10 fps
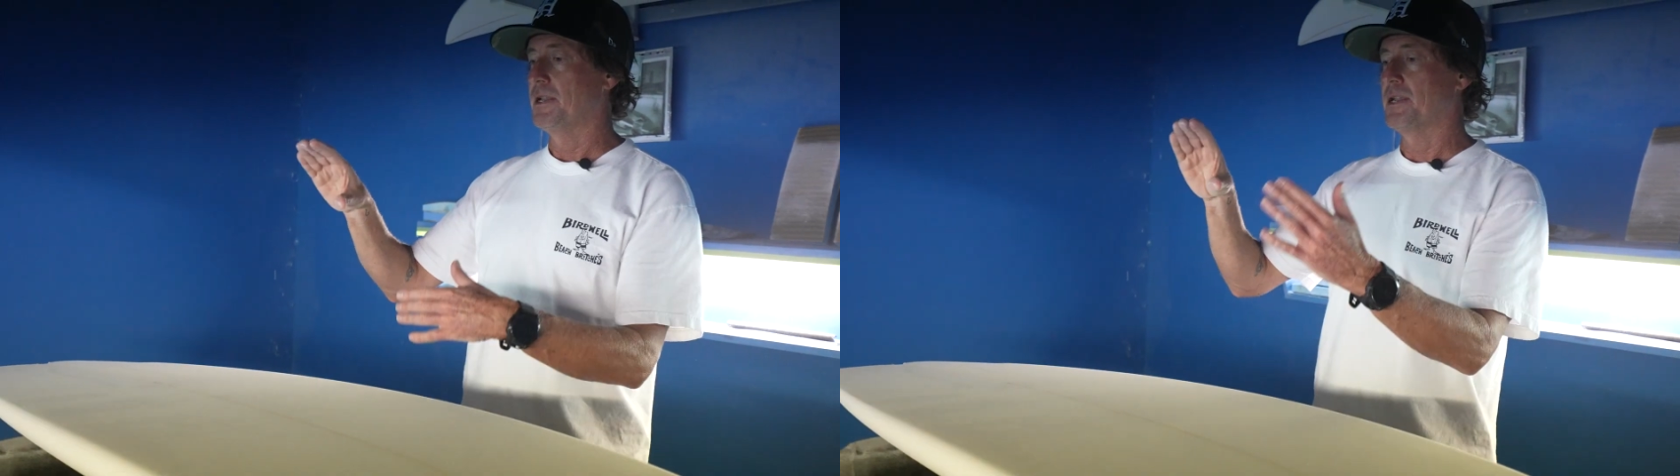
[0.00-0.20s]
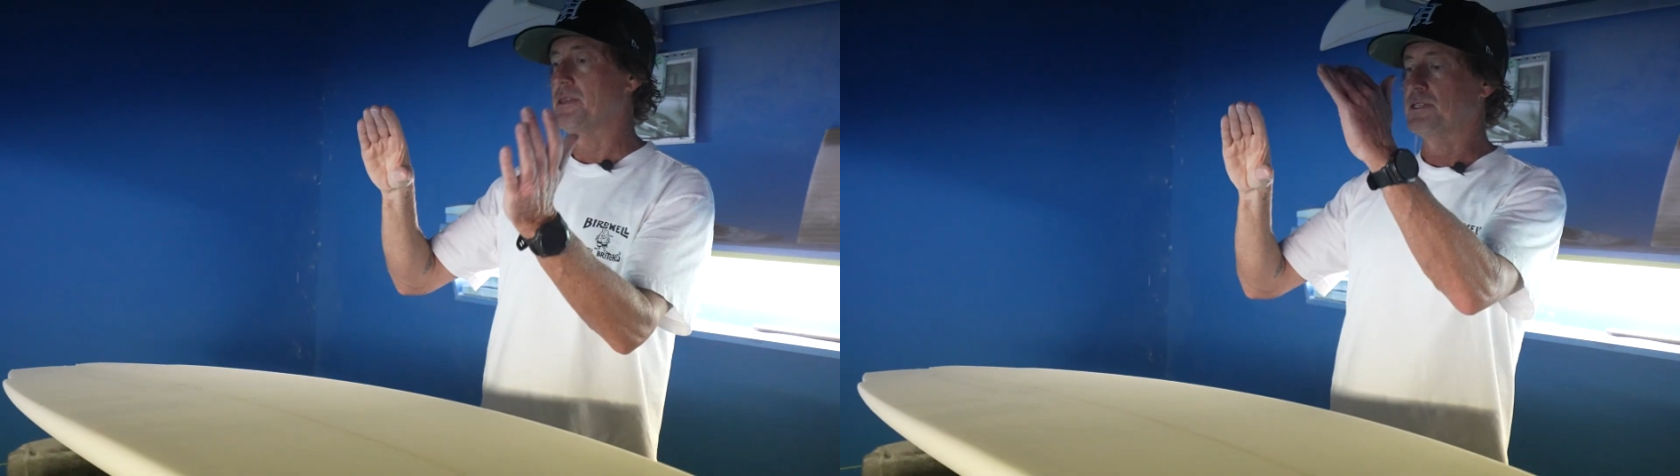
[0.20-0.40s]

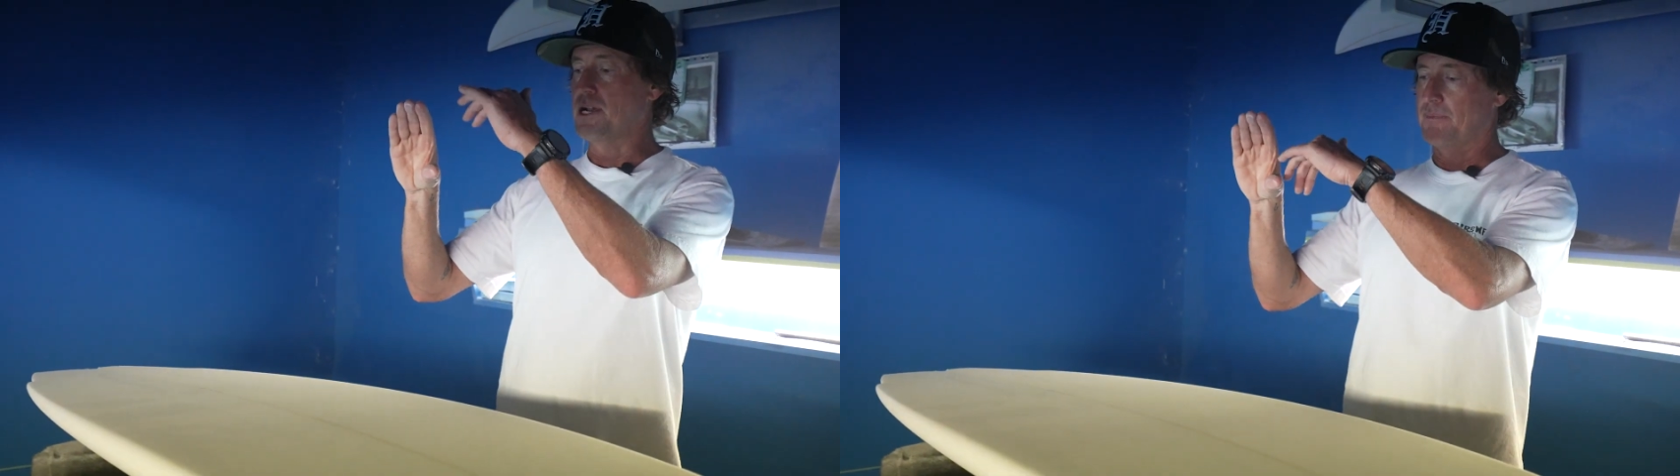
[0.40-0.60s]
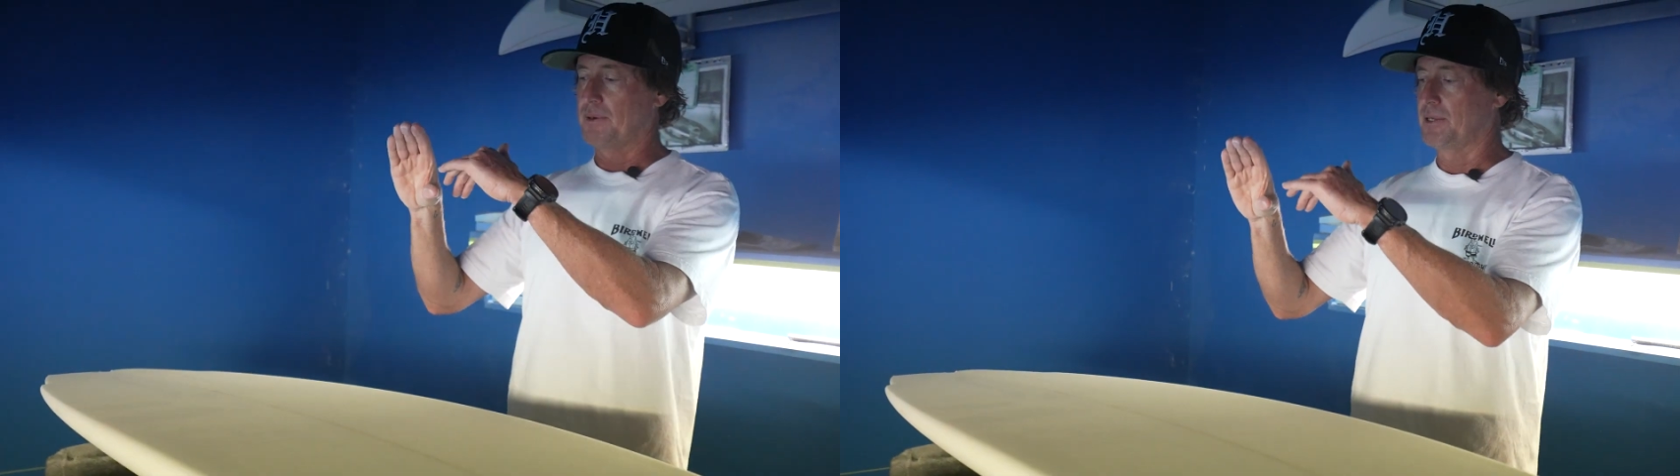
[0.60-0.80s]
and the
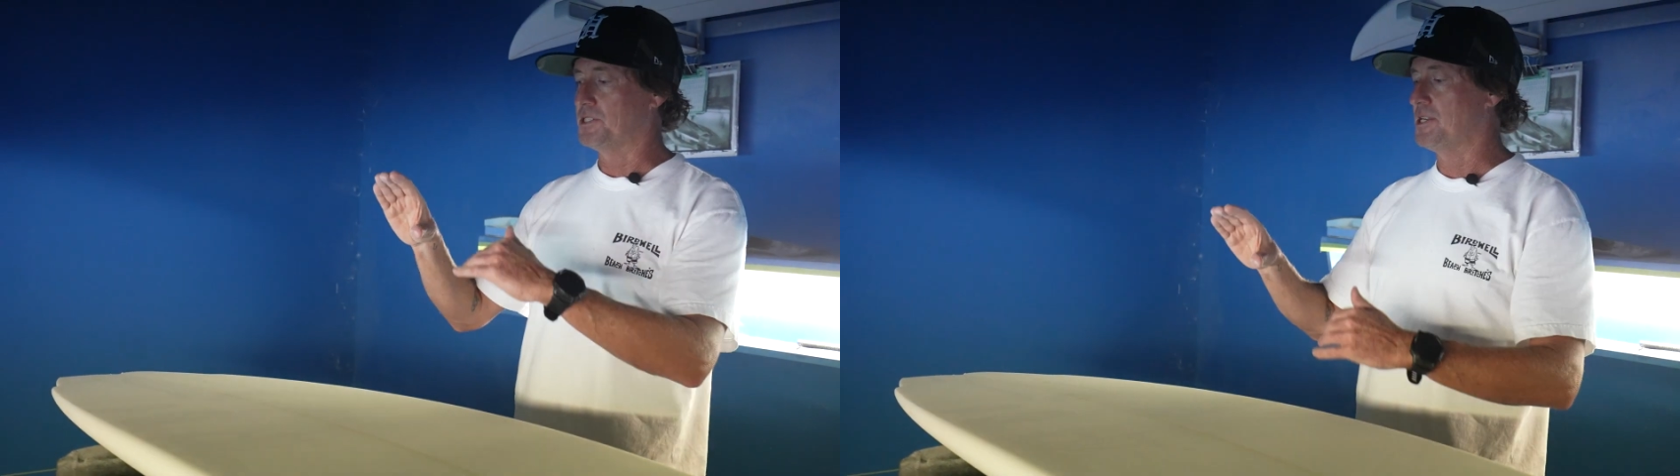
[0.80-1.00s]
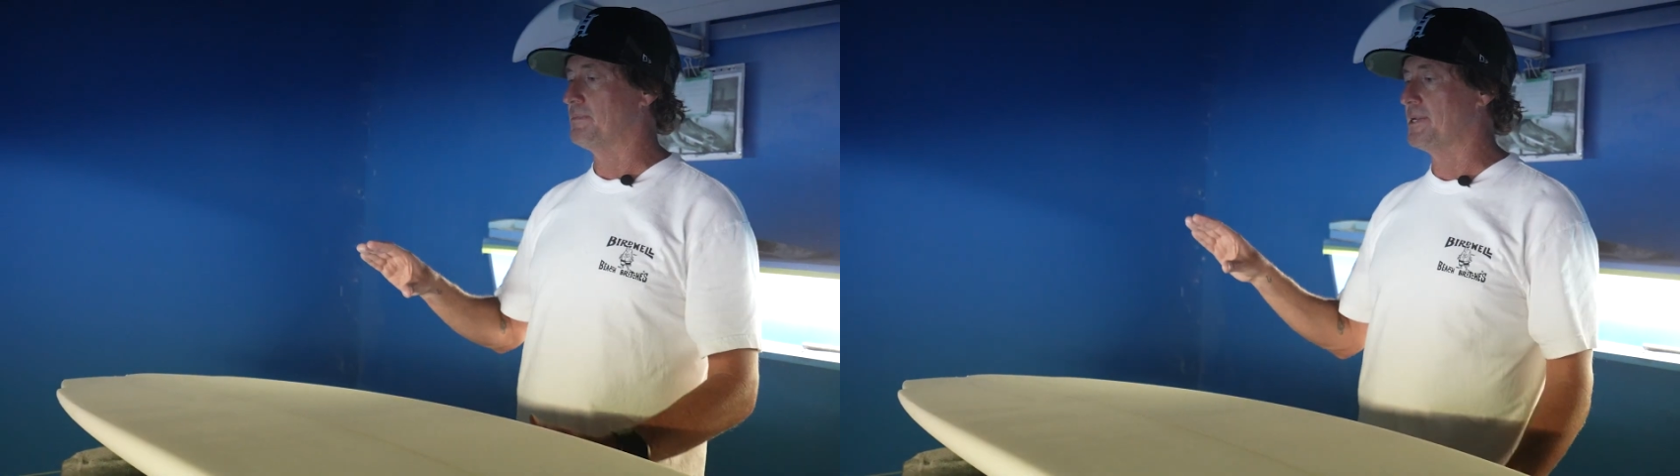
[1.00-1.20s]
top rail is
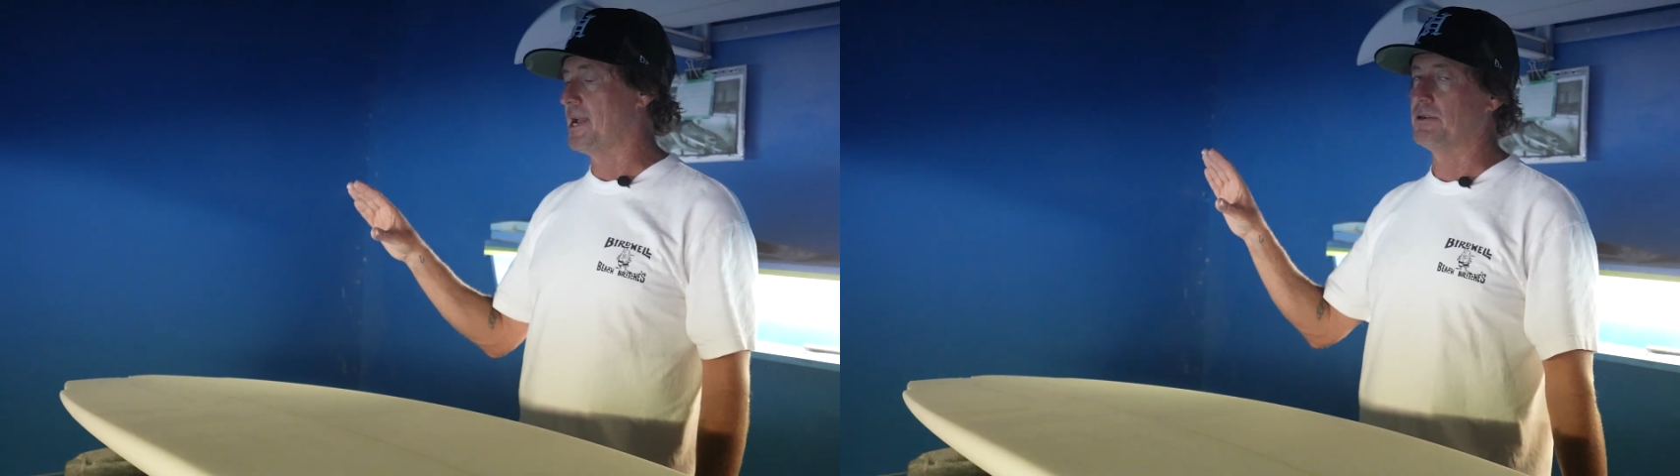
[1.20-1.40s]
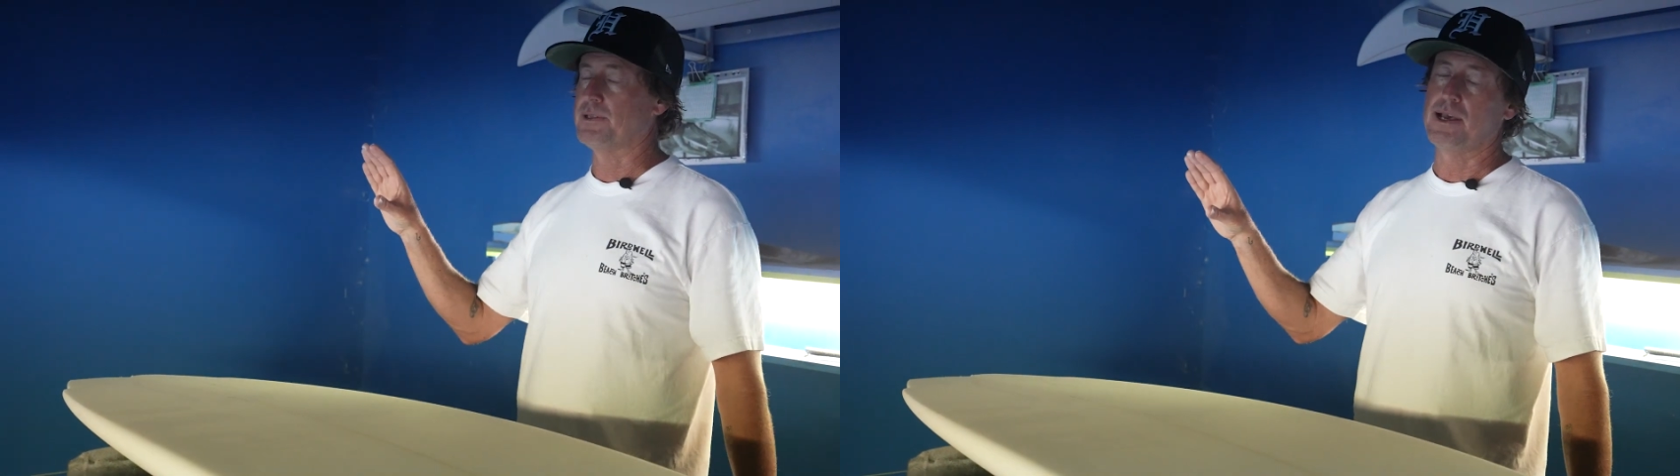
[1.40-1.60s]
shaped
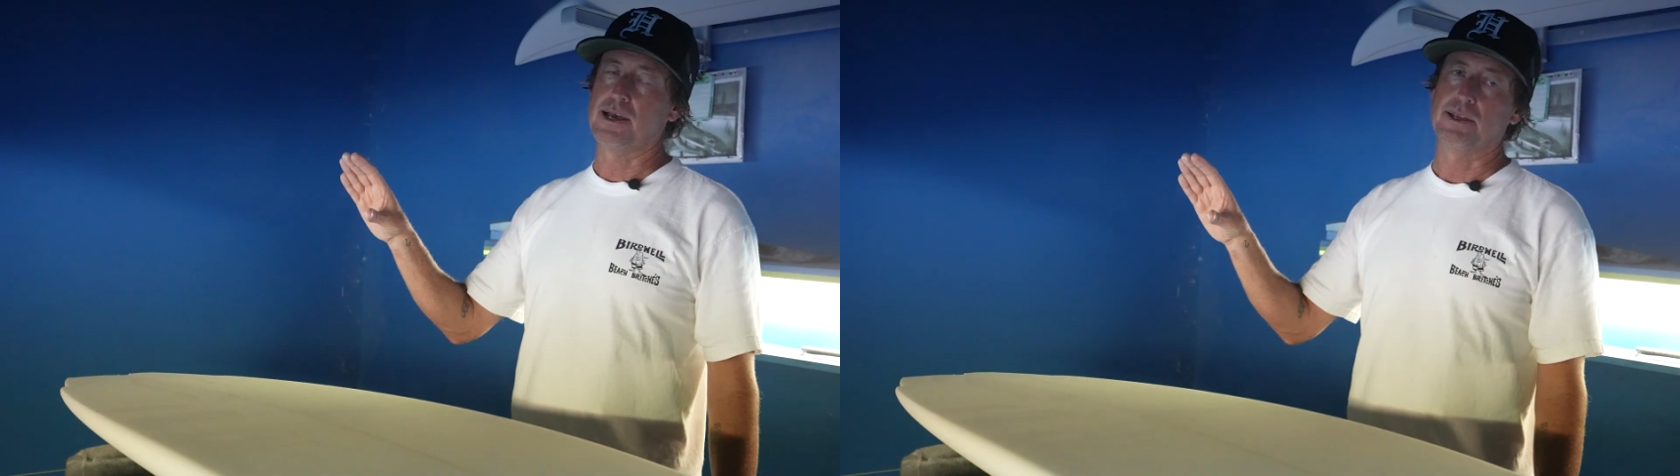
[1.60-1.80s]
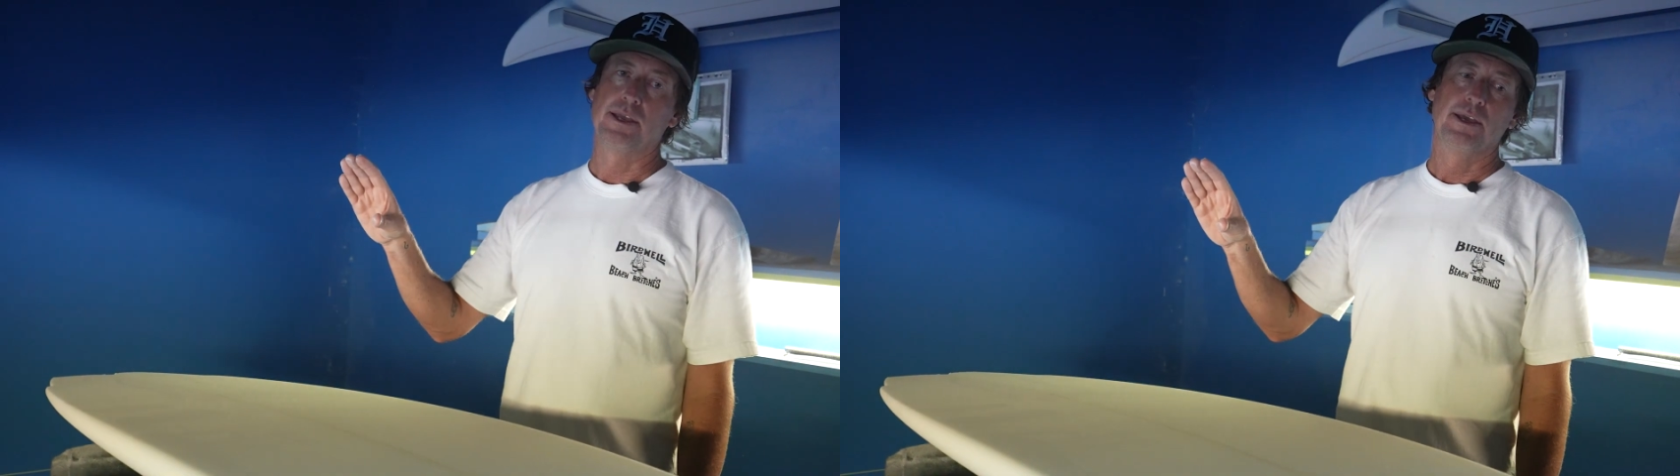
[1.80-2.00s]
down to
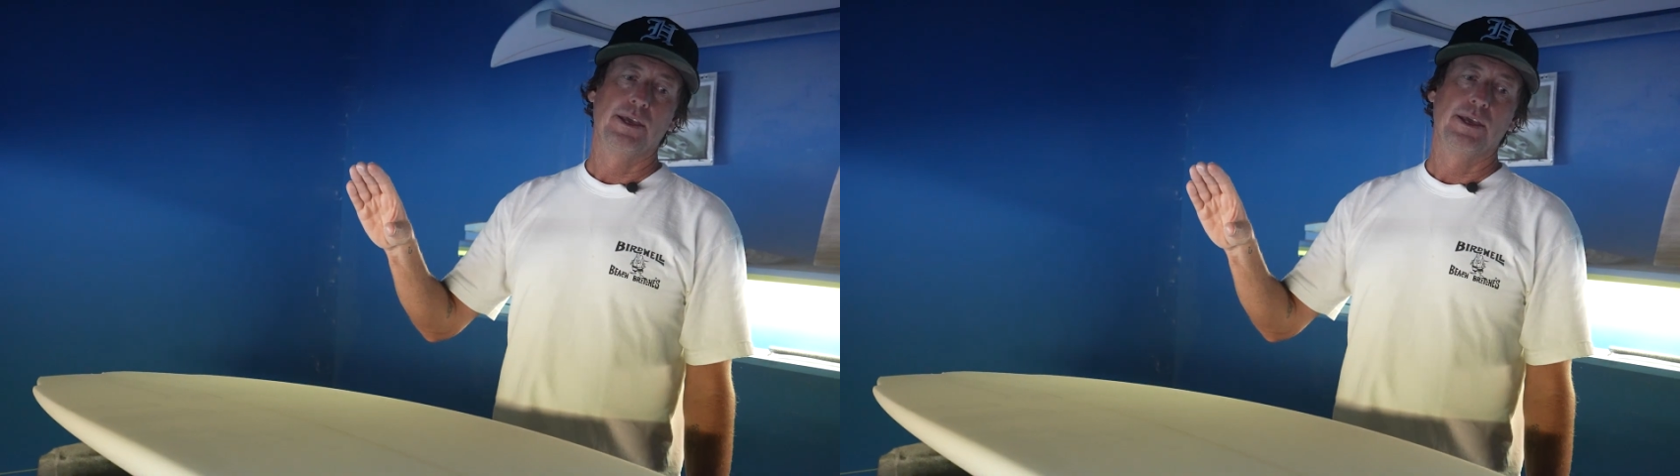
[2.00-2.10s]
that.